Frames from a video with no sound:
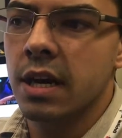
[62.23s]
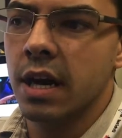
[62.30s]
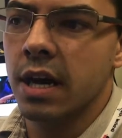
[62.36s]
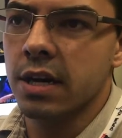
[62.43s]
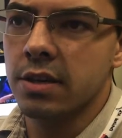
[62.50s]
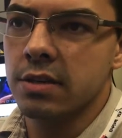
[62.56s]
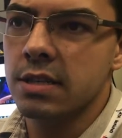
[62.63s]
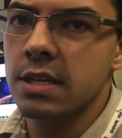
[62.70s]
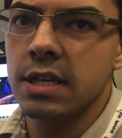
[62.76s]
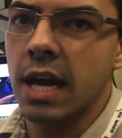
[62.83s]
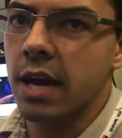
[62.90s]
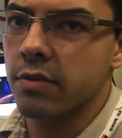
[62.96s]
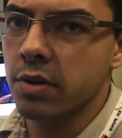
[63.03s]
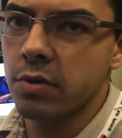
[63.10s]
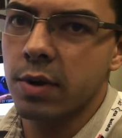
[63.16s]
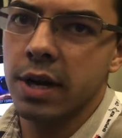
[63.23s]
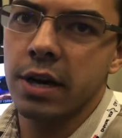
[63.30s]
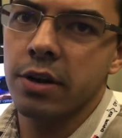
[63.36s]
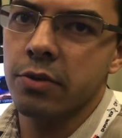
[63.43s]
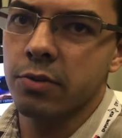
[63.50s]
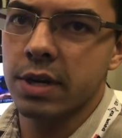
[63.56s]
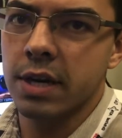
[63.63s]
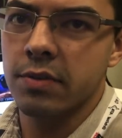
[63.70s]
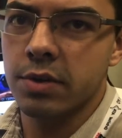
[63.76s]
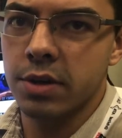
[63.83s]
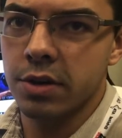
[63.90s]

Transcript: Uh, you see it everywhere whenever